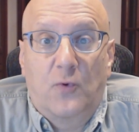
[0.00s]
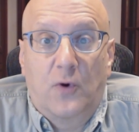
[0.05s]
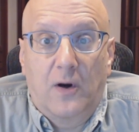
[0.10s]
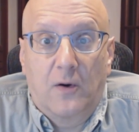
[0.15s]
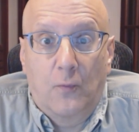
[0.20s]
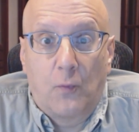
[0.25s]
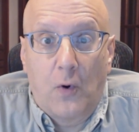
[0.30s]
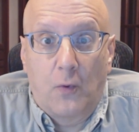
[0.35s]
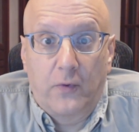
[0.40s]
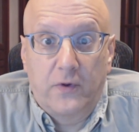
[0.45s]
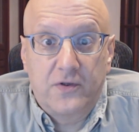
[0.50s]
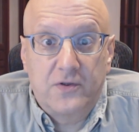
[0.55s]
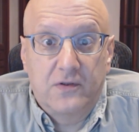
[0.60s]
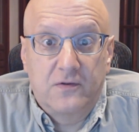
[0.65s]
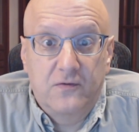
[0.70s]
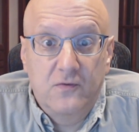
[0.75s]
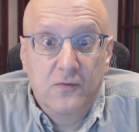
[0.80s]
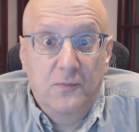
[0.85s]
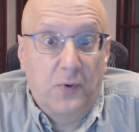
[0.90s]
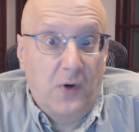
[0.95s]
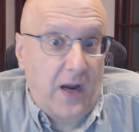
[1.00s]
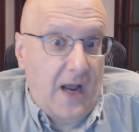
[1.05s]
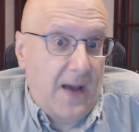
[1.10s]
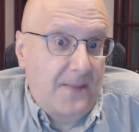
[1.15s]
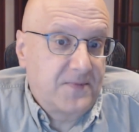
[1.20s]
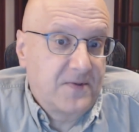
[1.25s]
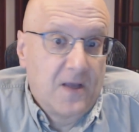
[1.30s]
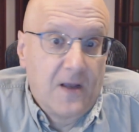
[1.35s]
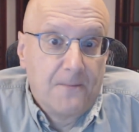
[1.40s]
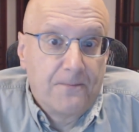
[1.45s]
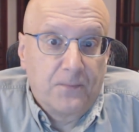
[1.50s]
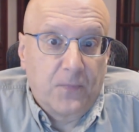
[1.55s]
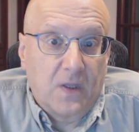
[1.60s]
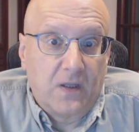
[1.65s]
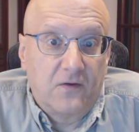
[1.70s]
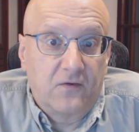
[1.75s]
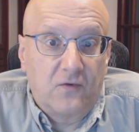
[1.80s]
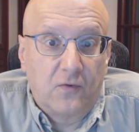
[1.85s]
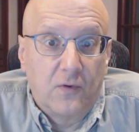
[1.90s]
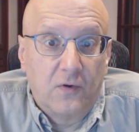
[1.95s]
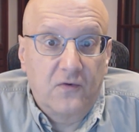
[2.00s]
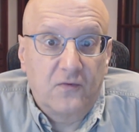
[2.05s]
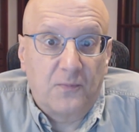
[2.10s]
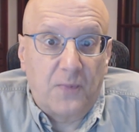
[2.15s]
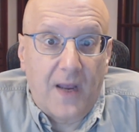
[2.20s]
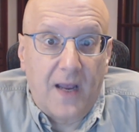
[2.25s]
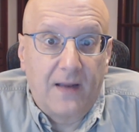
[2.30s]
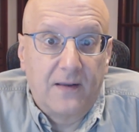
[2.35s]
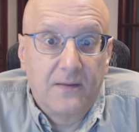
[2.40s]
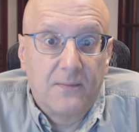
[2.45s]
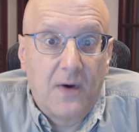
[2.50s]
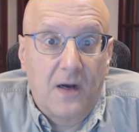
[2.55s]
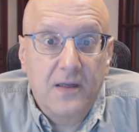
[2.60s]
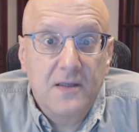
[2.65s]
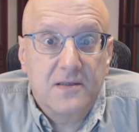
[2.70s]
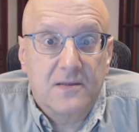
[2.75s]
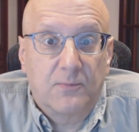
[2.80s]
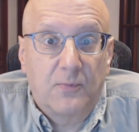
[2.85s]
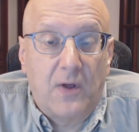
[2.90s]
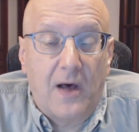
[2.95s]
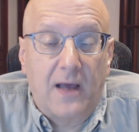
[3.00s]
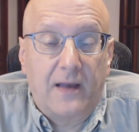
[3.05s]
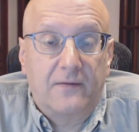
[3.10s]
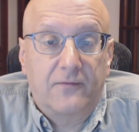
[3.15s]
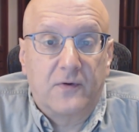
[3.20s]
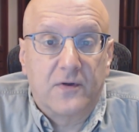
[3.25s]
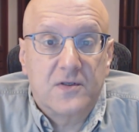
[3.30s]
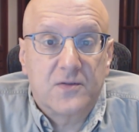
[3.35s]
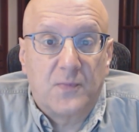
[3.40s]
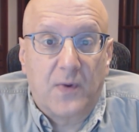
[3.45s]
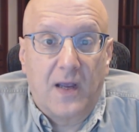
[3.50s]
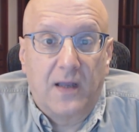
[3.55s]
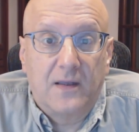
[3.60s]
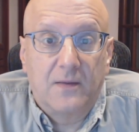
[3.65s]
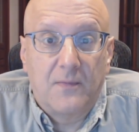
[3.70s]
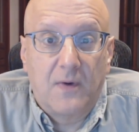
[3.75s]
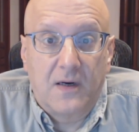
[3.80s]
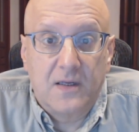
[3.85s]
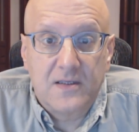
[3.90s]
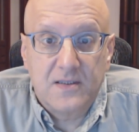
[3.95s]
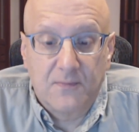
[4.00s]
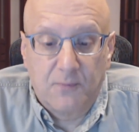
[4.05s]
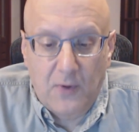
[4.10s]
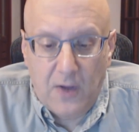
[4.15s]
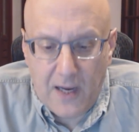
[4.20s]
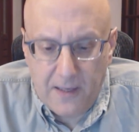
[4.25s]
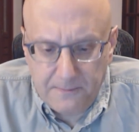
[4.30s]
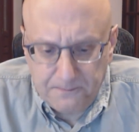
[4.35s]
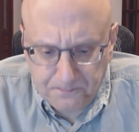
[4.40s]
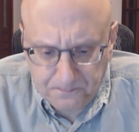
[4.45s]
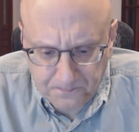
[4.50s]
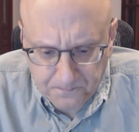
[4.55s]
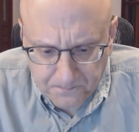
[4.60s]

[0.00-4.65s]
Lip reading: where what we should do, perhaps, is to expand the money supply. If we expand the money supply,